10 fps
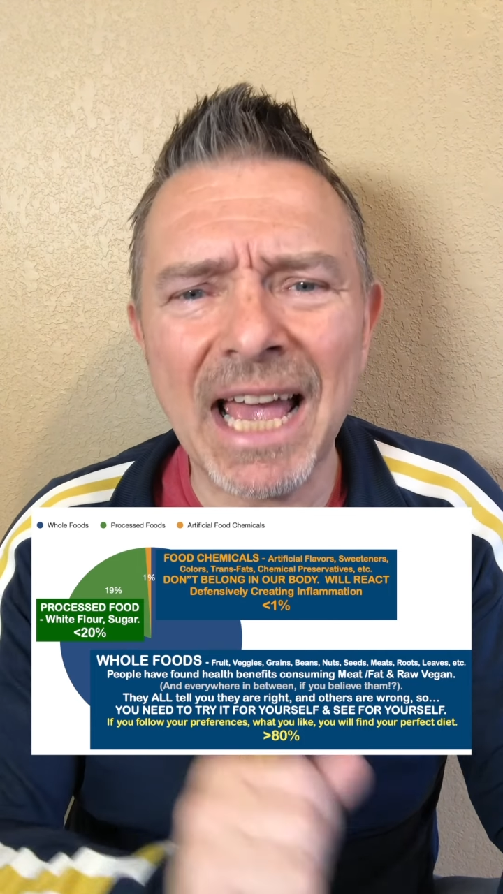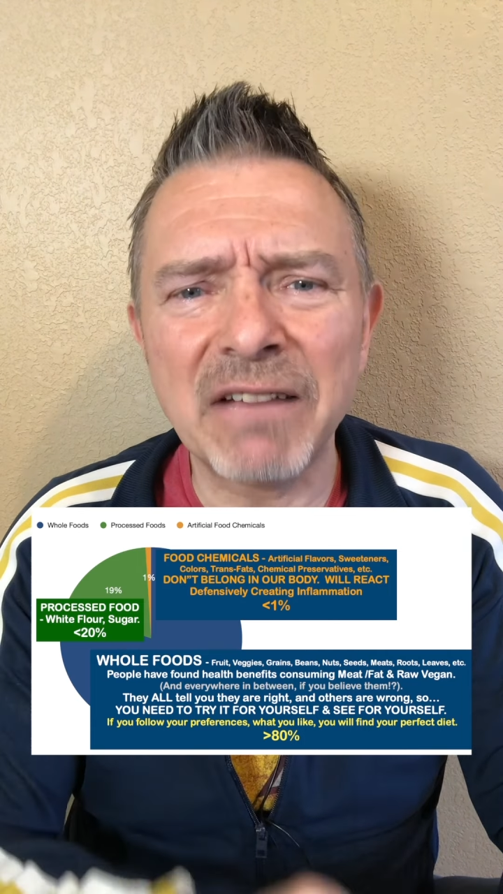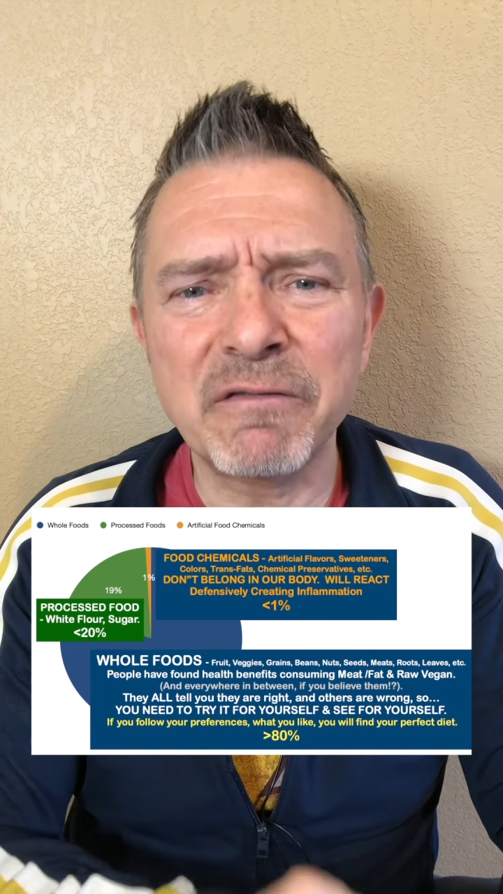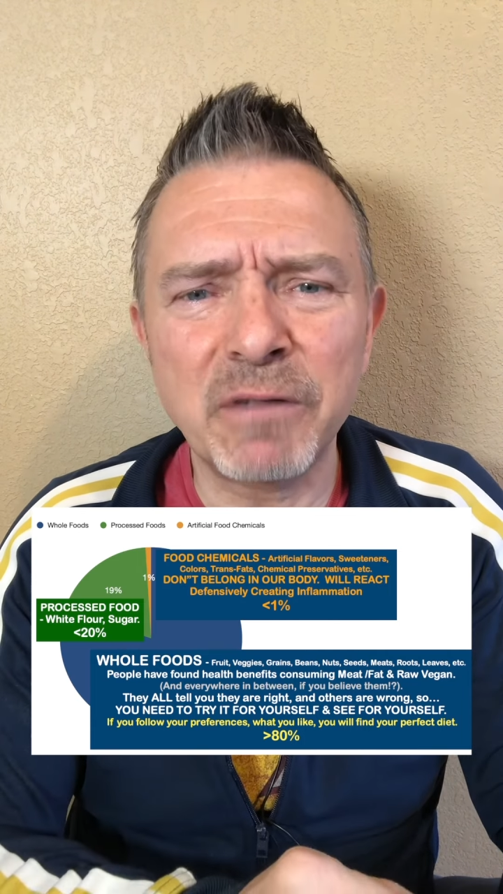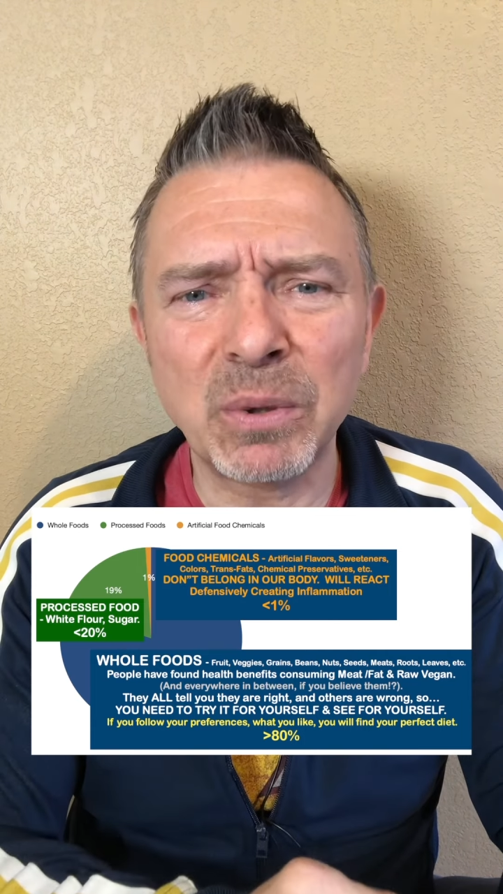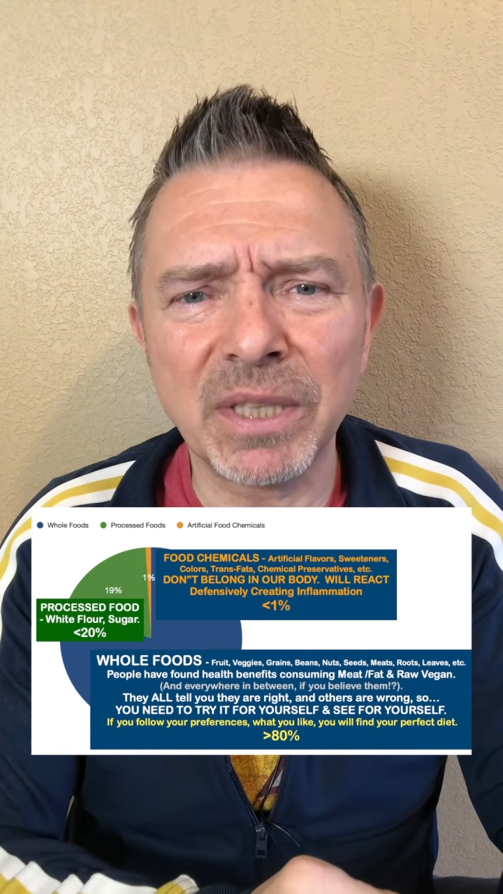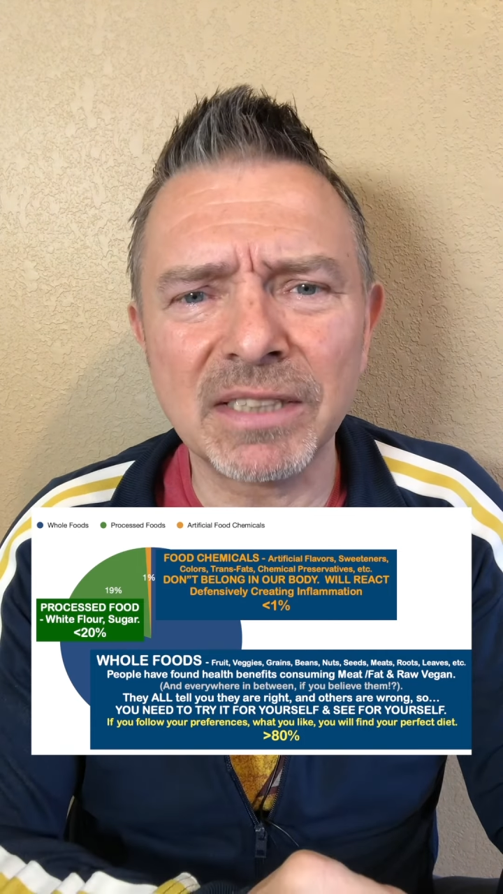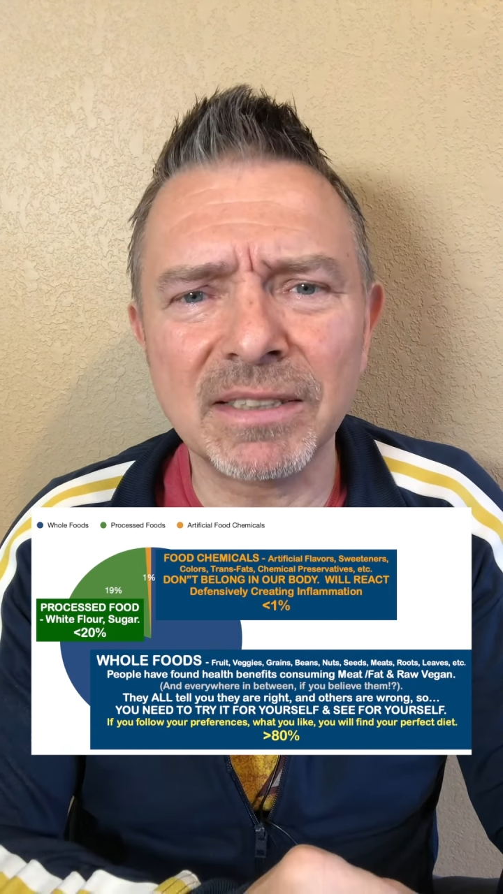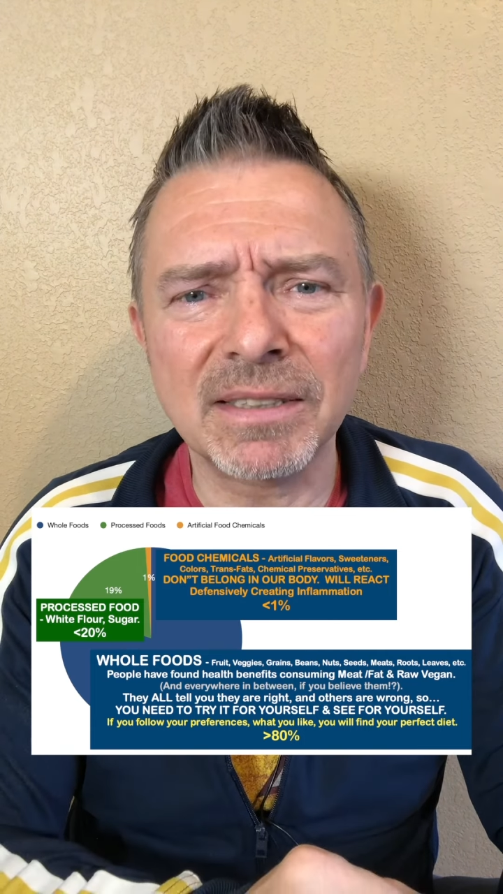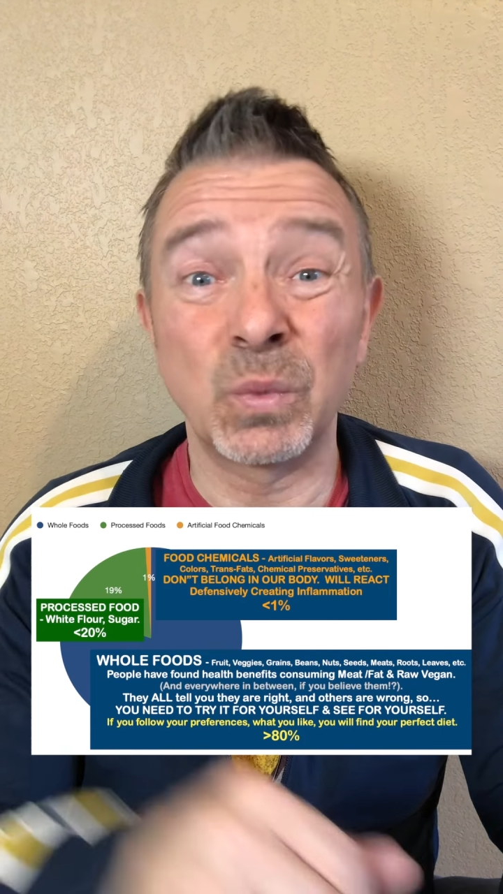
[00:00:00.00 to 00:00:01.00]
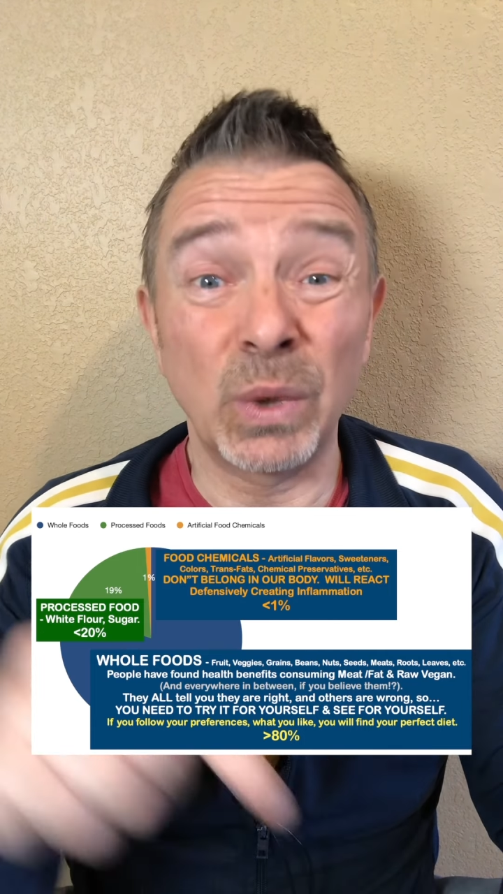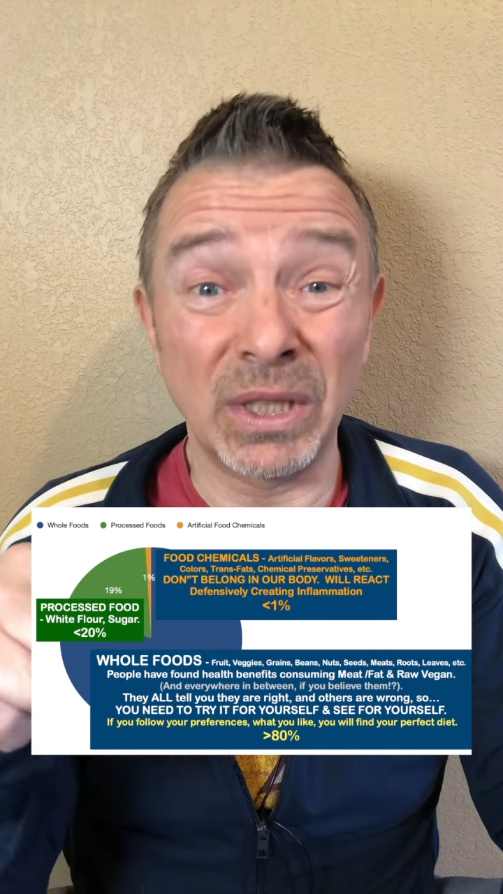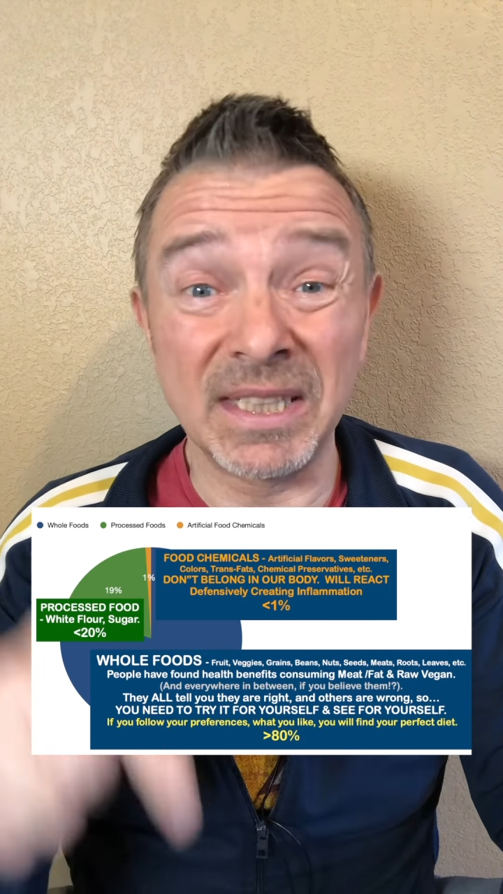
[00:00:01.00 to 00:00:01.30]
and focus will